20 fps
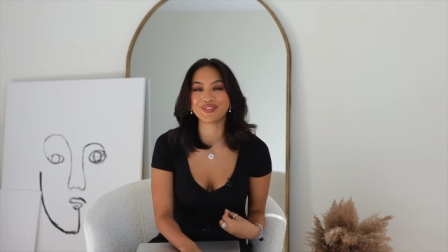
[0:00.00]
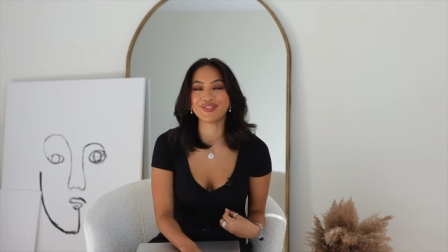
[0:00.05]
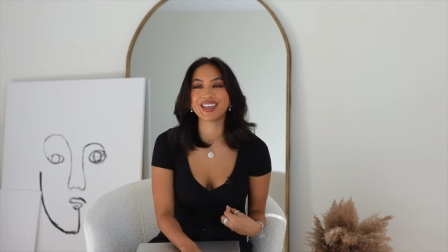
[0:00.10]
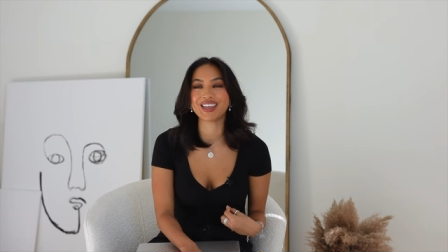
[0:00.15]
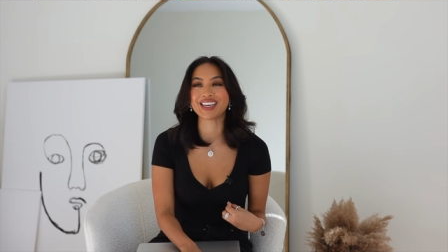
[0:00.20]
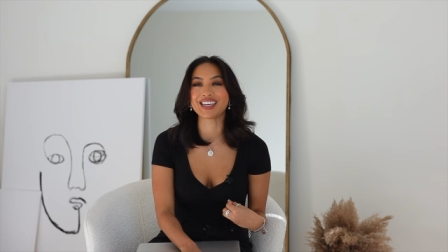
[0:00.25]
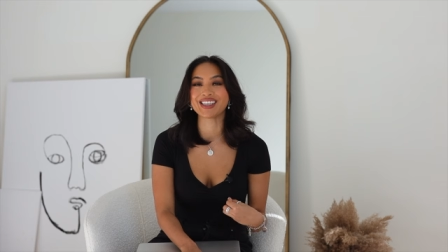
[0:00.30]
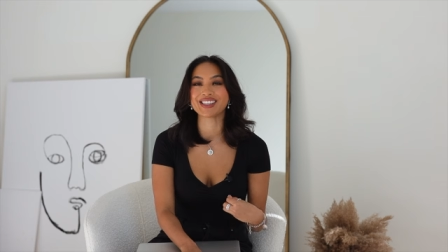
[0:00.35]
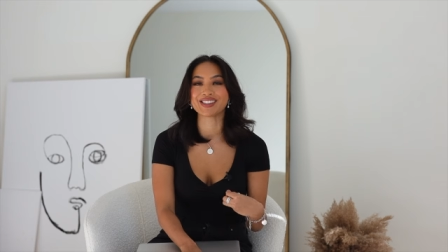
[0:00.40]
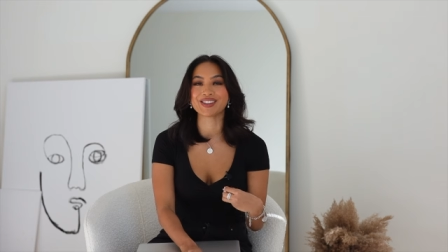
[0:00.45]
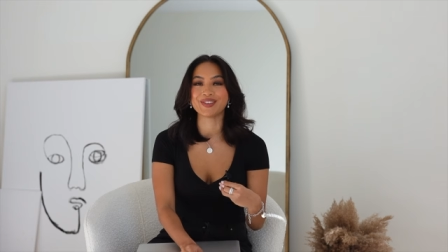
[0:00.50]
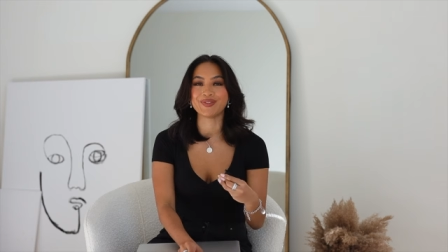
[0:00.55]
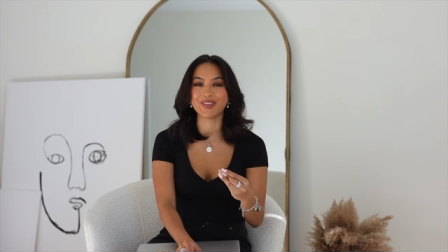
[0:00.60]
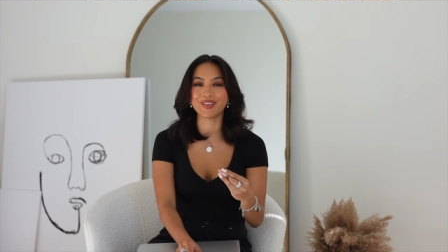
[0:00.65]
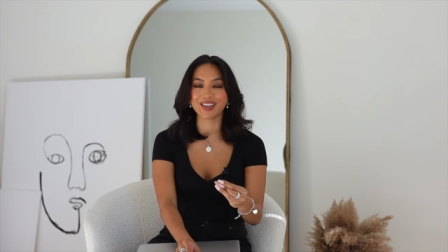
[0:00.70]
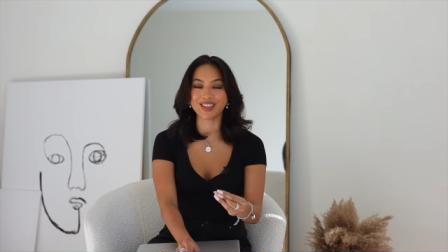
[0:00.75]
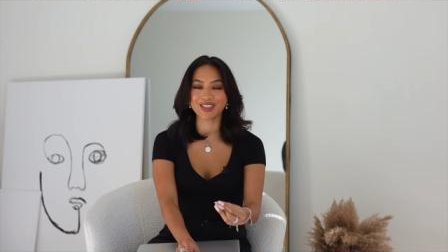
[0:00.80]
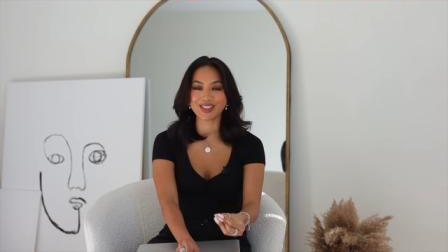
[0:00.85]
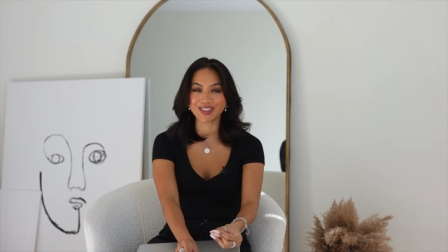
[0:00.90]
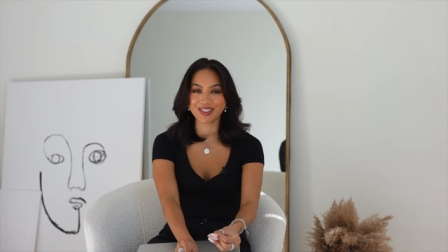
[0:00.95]
because the
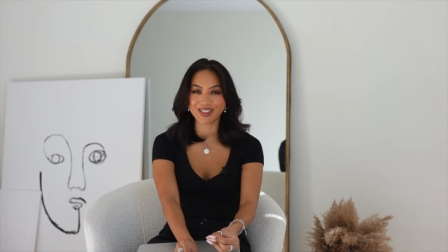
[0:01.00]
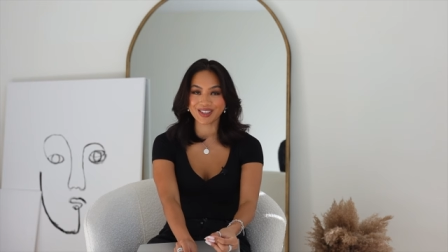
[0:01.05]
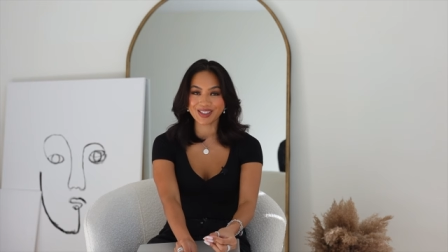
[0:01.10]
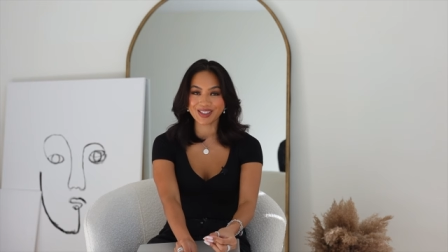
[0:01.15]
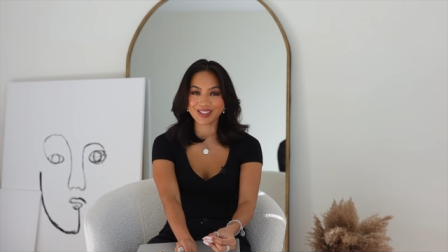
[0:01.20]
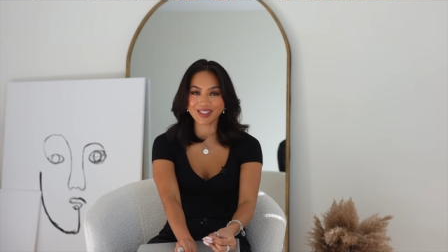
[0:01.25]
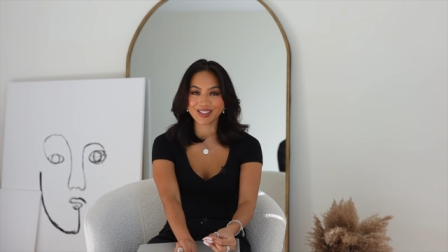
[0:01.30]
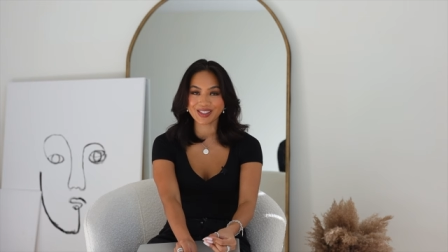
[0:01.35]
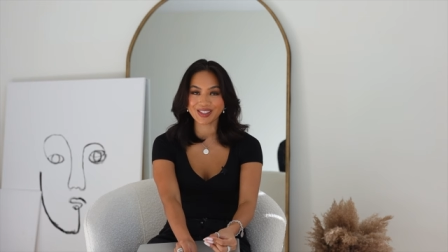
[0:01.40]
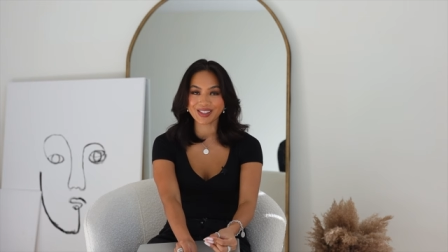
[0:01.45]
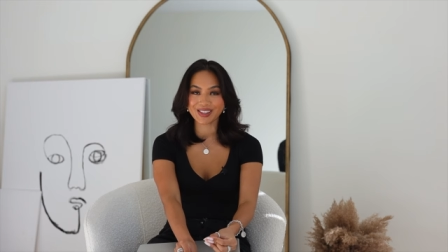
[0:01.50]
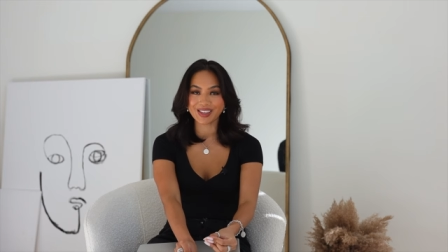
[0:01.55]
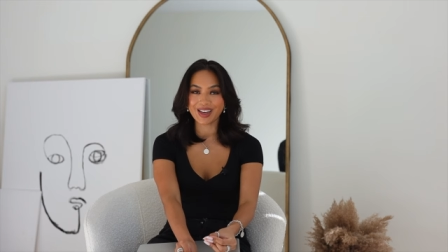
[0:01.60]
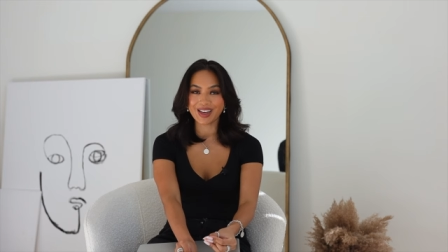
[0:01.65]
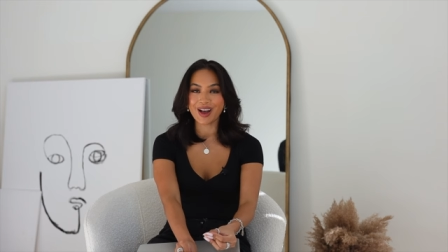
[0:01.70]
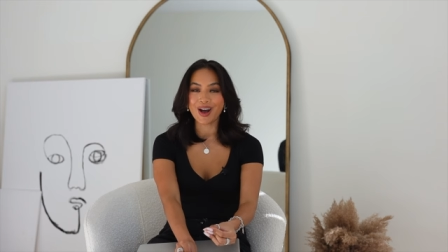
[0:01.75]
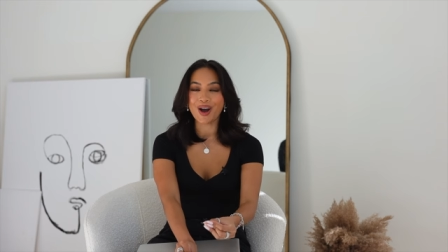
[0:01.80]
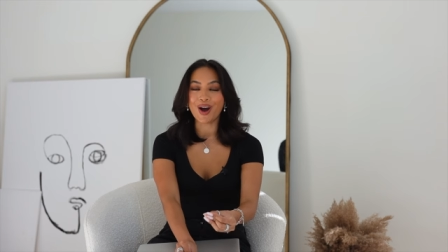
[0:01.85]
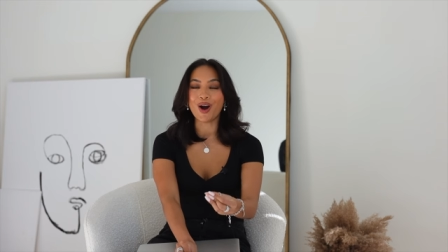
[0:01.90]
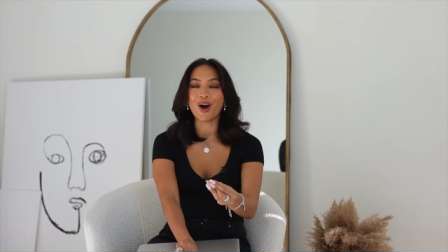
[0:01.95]
pictures
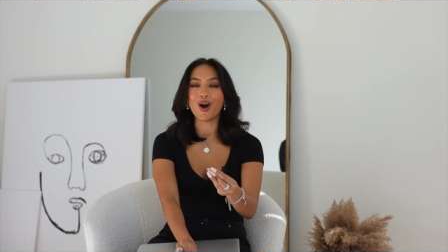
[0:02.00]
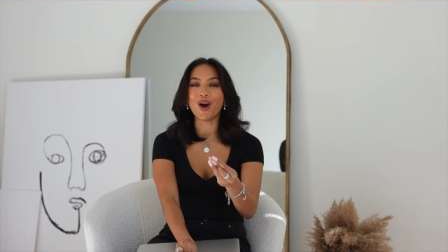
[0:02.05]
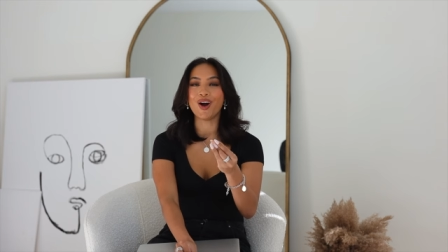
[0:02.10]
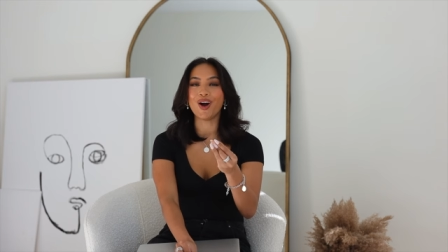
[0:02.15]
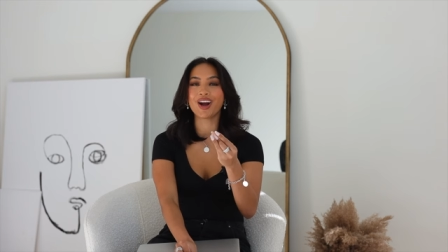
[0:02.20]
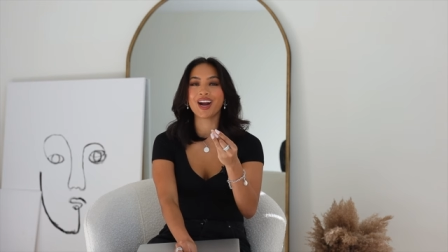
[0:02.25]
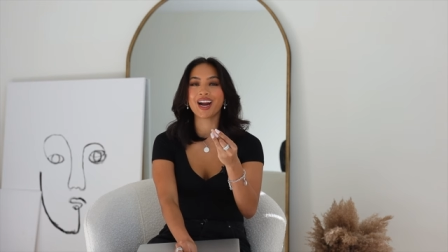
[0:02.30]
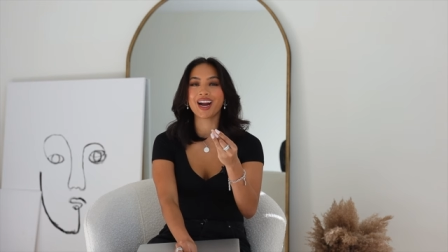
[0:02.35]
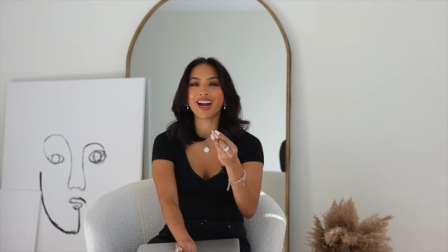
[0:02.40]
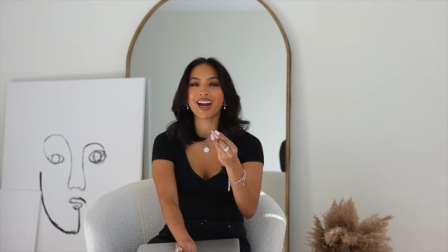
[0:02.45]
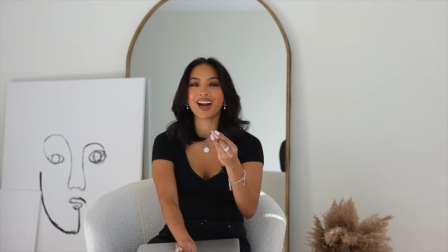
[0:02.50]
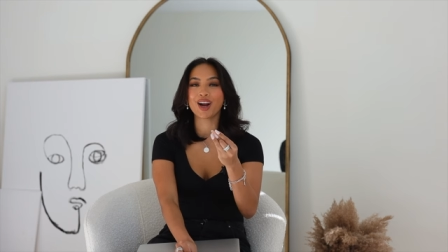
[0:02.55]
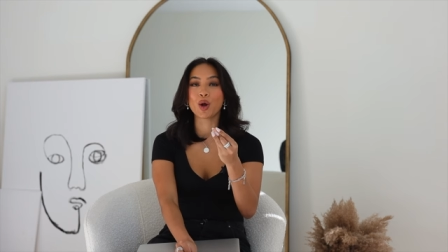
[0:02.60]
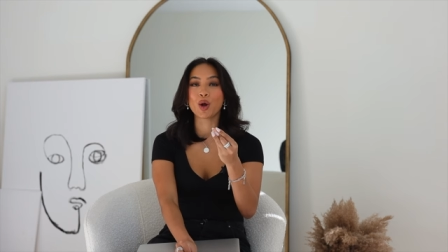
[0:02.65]
are